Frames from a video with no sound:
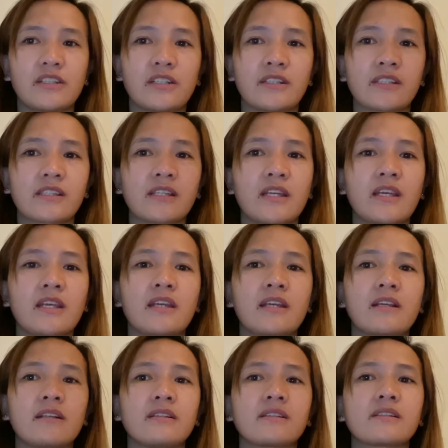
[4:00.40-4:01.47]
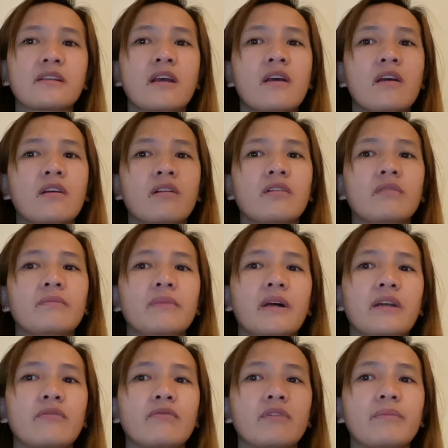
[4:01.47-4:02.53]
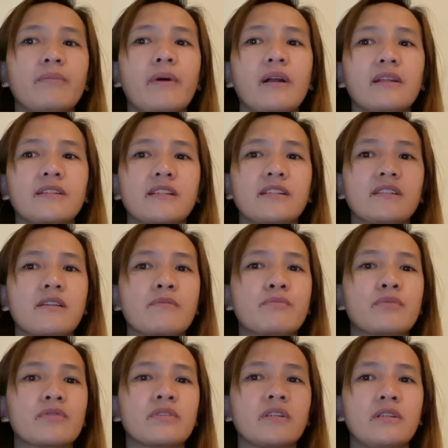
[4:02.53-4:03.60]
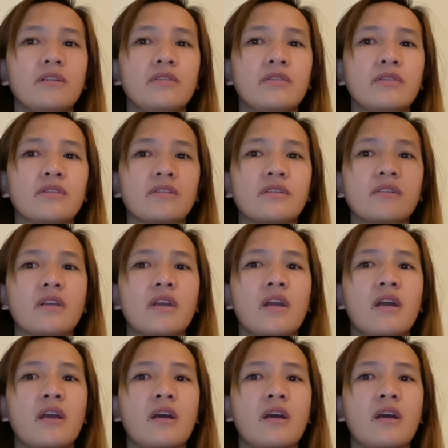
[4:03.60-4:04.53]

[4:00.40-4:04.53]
and skills, complying with policies and procedures,